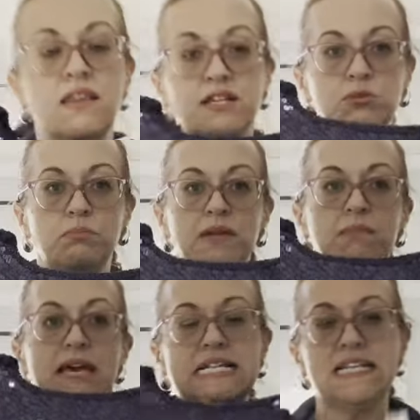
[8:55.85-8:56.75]
This would be
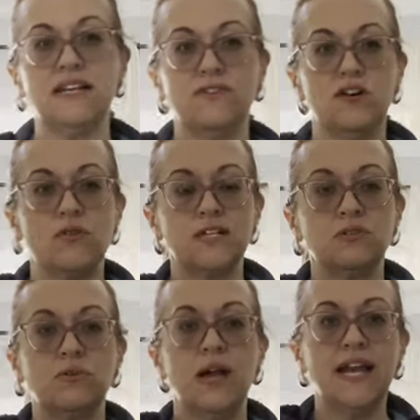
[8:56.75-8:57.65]
amazing if you're going
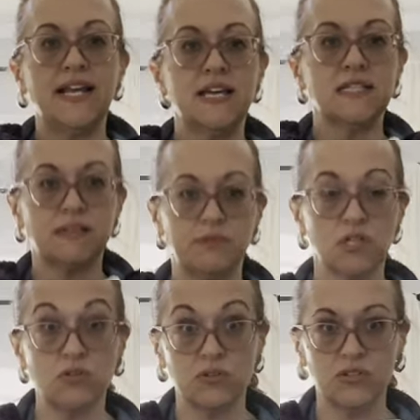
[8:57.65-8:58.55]
to any summer
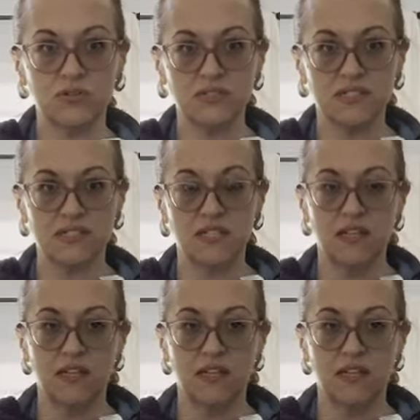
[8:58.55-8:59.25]
cruise.